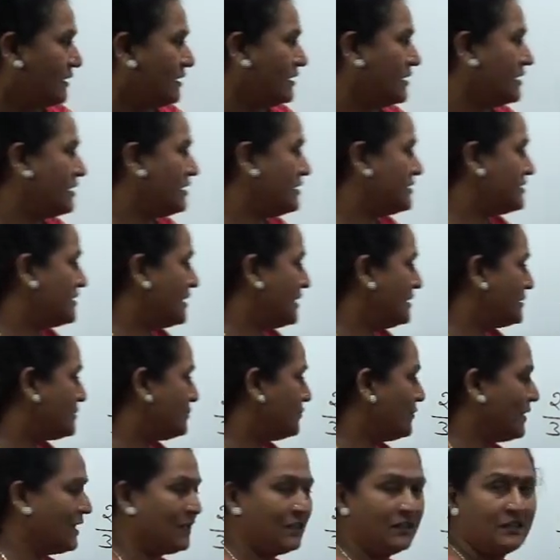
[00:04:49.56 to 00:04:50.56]
he sells
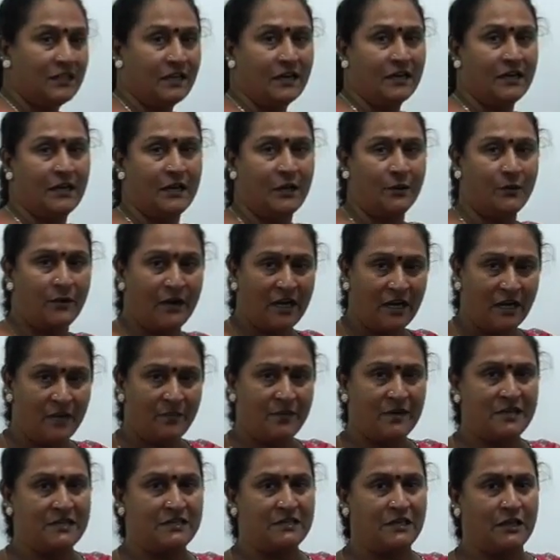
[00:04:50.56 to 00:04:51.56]
1/3 at
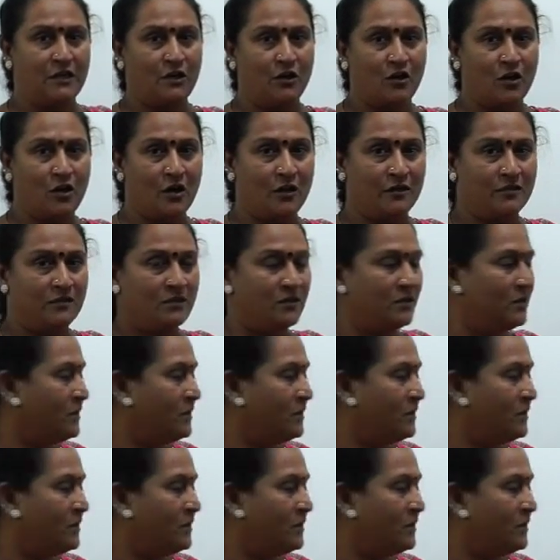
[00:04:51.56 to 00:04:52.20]
20% loss,